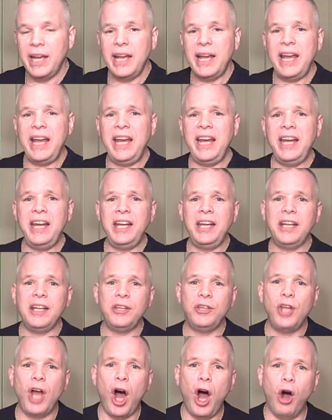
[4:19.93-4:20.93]
He
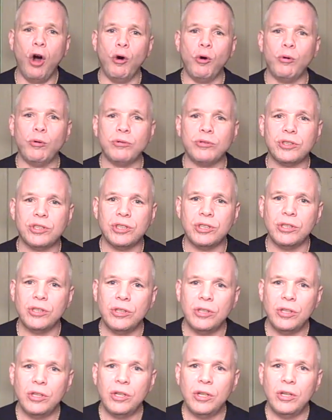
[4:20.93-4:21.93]
knows
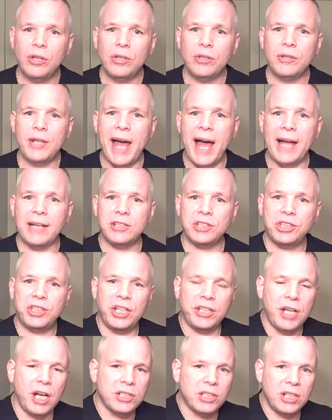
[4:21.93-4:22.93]
that
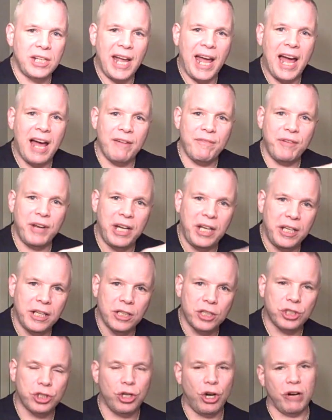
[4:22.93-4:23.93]
she doesn't have any
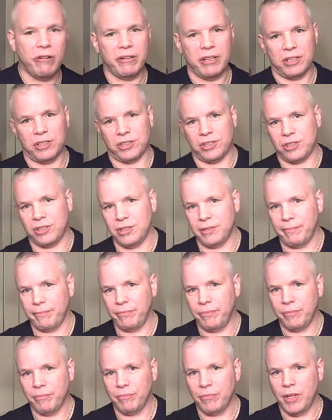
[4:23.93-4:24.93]
insurance
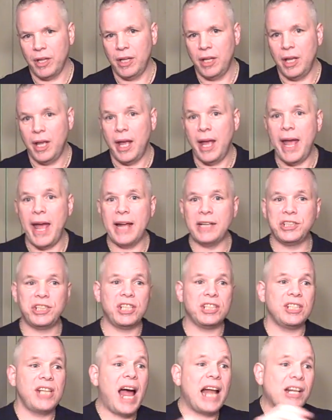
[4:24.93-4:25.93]
and
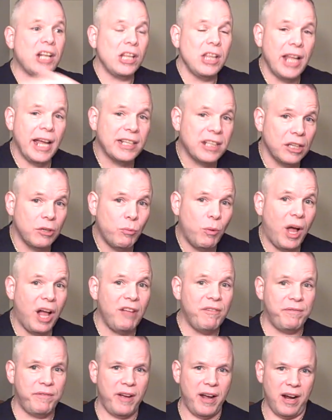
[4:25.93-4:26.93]
she's not collecting
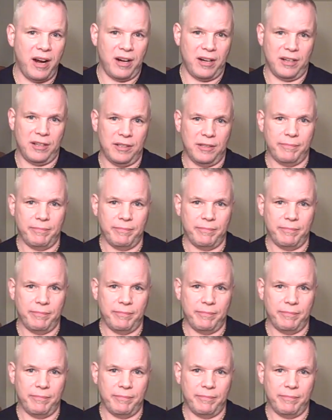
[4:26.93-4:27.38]
welfare.